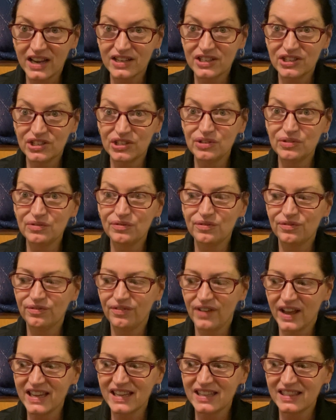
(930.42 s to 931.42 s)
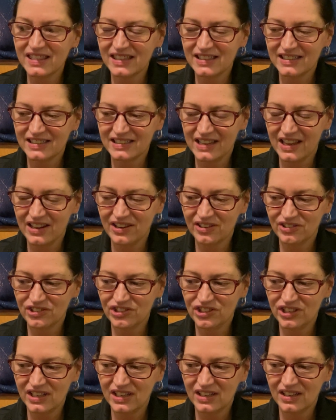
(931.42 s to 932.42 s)
to fight this
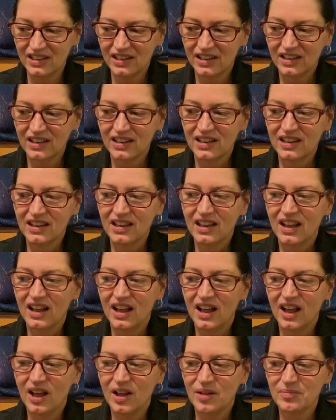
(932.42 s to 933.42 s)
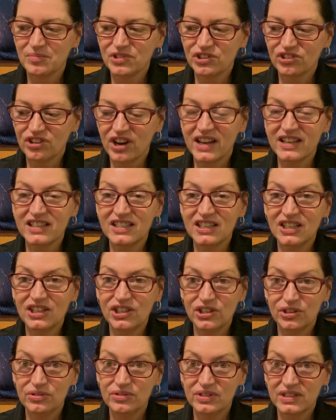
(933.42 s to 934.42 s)
energy. Try to
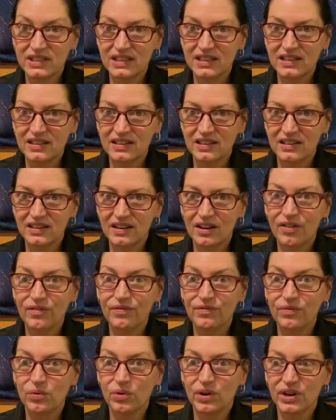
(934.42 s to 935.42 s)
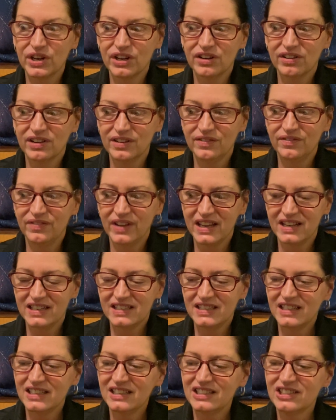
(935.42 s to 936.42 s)
use it for your
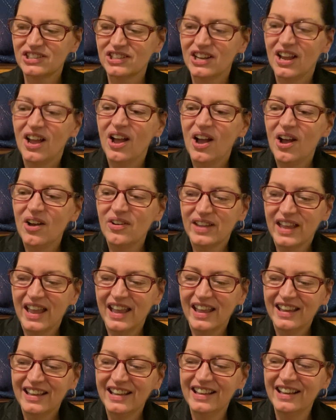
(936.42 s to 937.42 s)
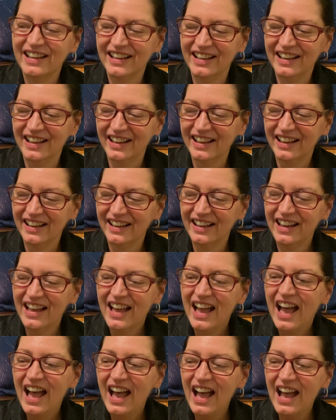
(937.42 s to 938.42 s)
advantage. Okay,
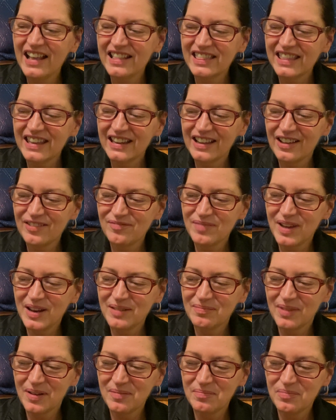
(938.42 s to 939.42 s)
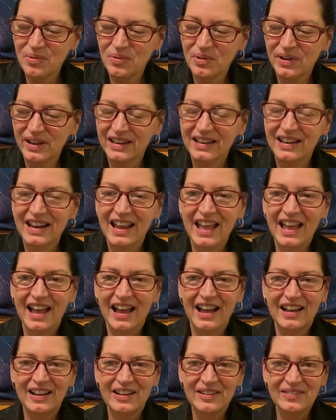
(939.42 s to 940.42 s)
I think I've made my point.
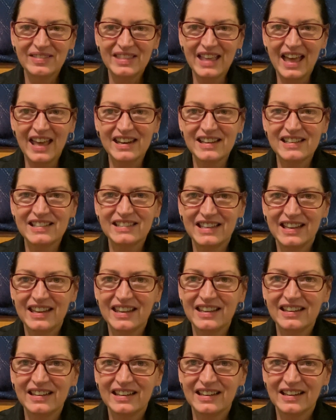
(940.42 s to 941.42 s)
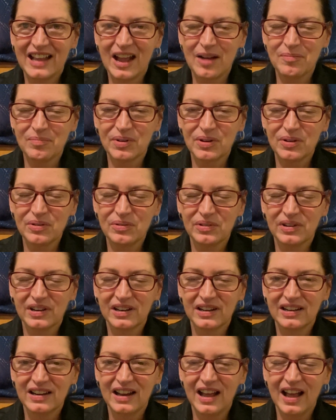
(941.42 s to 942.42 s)
That is it,
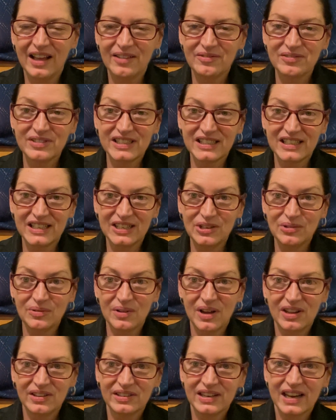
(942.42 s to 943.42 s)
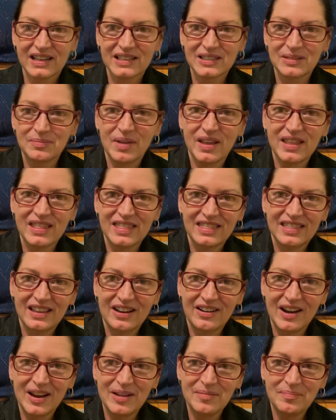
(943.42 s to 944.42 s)
Capricorn. I will see you all next month. All
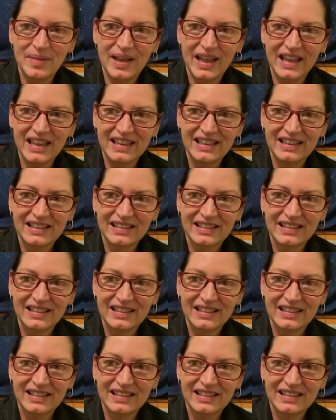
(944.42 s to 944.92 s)
right, bye.